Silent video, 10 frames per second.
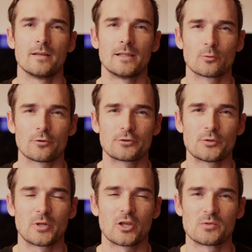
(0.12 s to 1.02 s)
In order
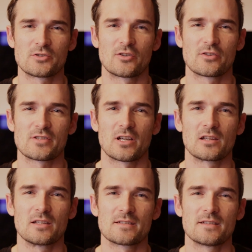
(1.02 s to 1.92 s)
to become a stronger
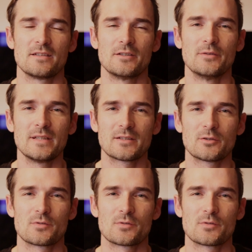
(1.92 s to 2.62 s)
cyclist, you need